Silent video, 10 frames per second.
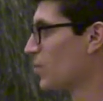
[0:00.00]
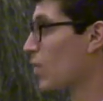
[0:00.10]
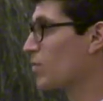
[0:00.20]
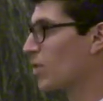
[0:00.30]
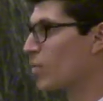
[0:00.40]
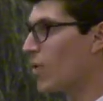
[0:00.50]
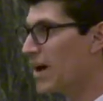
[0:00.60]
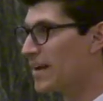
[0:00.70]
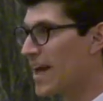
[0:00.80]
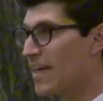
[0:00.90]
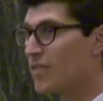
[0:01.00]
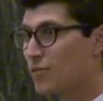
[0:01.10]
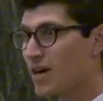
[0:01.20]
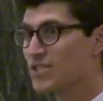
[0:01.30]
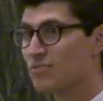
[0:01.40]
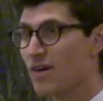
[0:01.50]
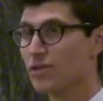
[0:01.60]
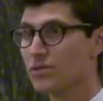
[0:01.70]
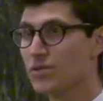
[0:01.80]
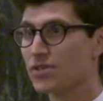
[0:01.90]
World War I and the Russian
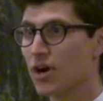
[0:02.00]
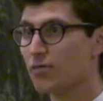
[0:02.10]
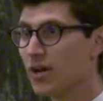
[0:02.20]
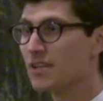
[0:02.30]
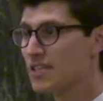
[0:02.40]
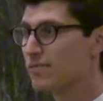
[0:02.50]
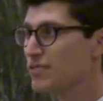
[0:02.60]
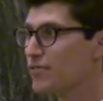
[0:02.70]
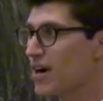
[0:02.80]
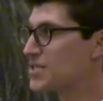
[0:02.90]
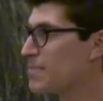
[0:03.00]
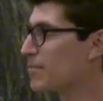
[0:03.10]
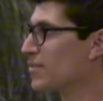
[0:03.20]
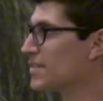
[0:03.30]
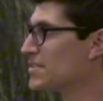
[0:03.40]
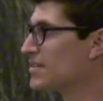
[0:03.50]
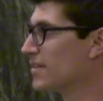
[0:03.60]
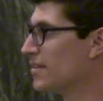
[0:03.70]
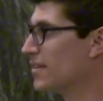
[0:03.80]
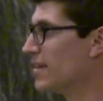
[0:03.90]
Revolution are relatively fresh memories
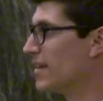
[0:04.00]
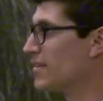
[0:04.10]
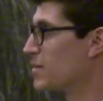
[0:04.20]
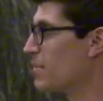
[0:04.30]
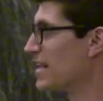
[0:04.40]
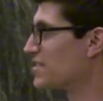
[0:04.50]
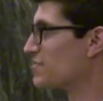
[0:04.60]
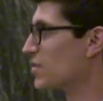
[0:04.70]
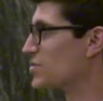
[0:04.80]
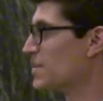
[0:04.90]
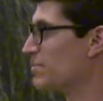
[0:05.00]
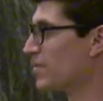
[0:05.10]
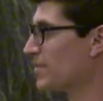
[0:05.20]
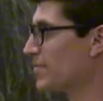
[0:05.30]
in the minds of most people.